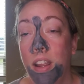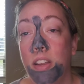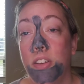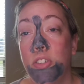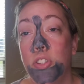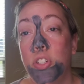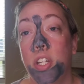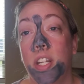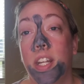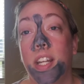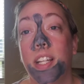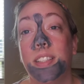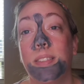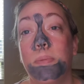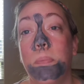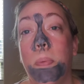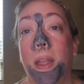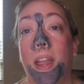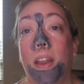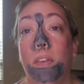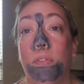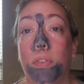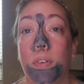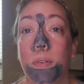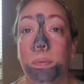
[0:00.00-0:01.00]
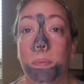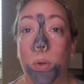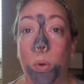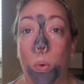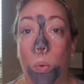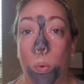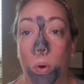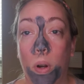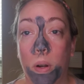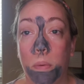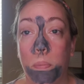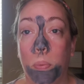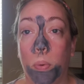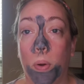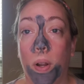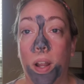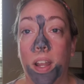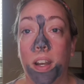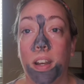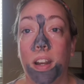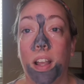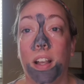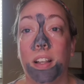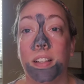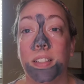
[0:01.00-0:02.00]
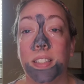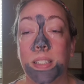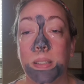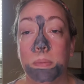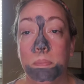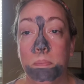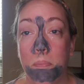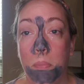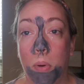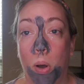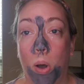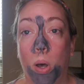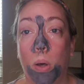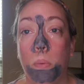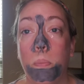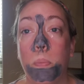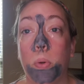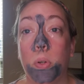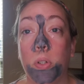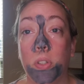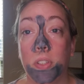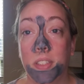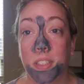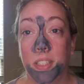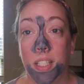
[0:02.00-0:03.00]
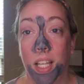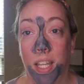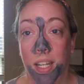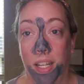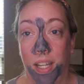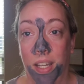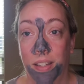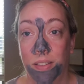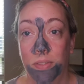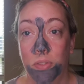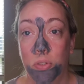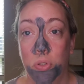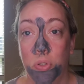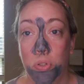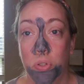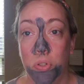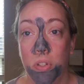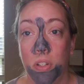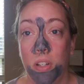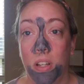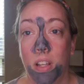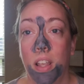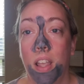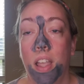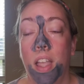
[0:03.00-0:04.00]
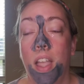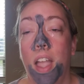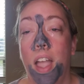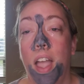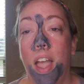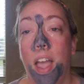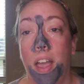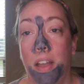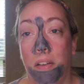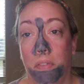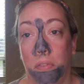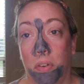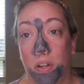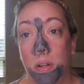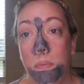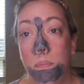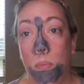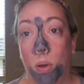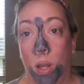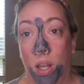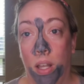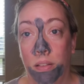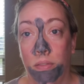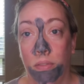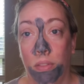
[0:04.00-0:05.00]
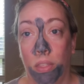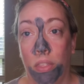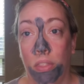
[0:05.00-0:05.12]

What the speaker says: She gets paid from corporate a small percentage every month.